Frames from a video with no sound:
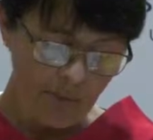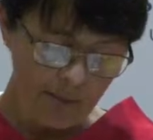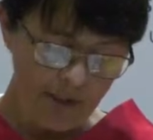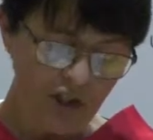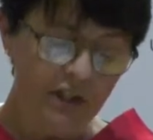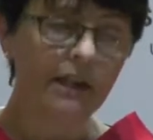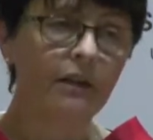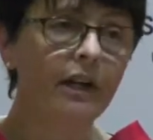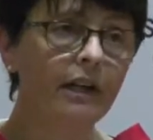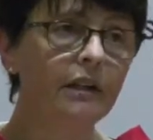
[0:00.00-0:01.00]
published in
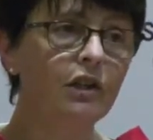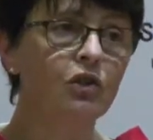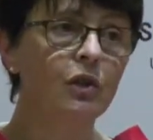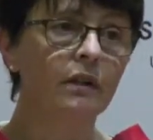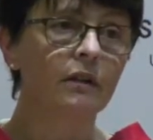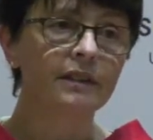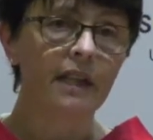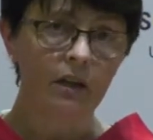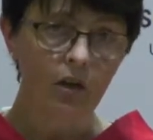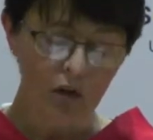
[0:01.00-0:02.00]
accredited journals
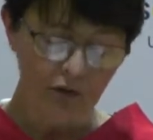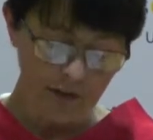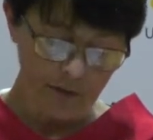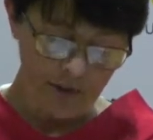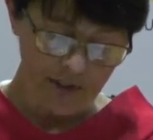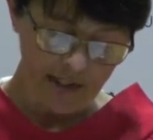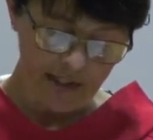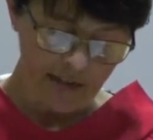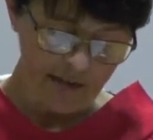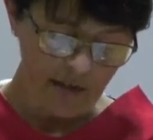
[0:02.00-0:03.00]
and conference
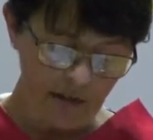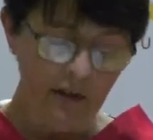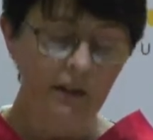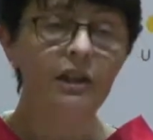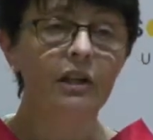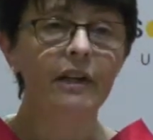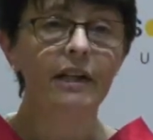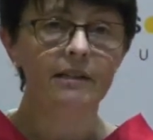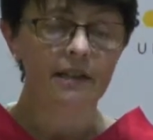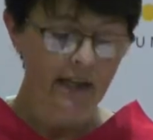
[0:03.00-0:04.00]
proceedings
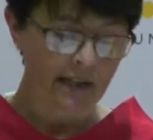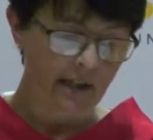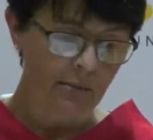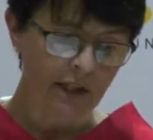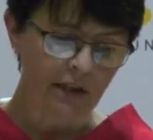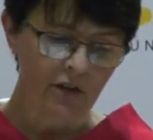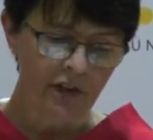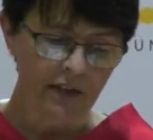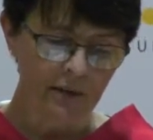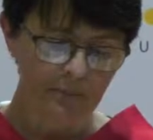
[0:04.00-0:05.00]
during his academic
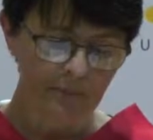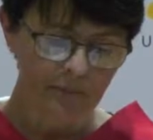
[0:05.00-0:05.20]
career.